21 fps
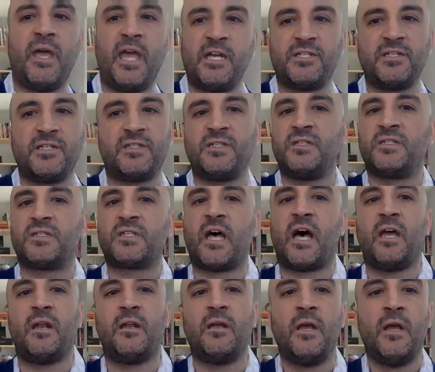Agency
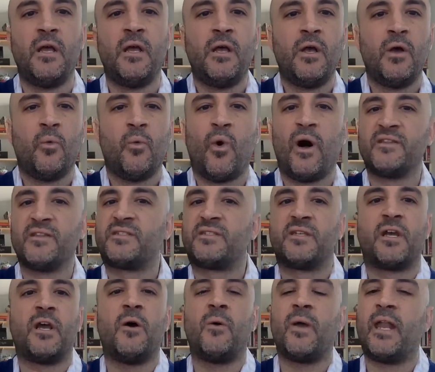side wants
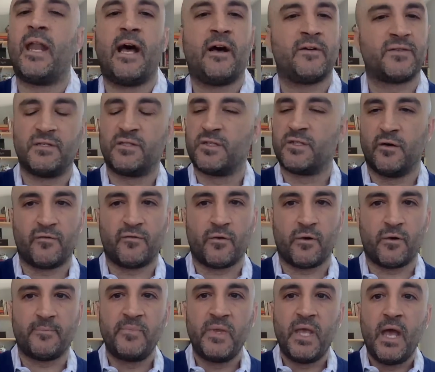to go in-house and so
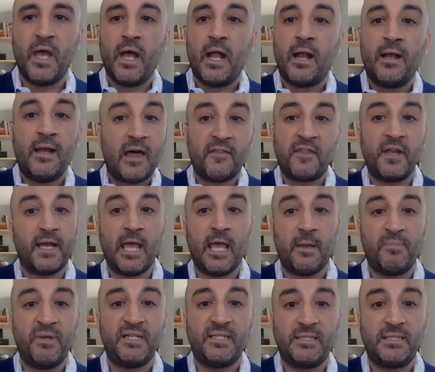forth. Not that it
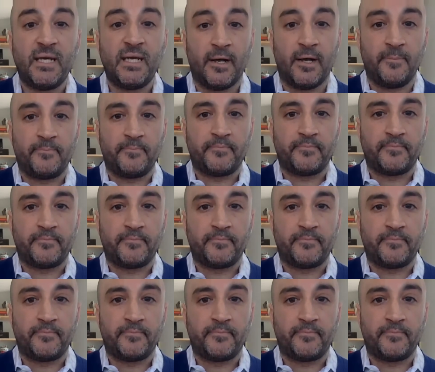can't be done.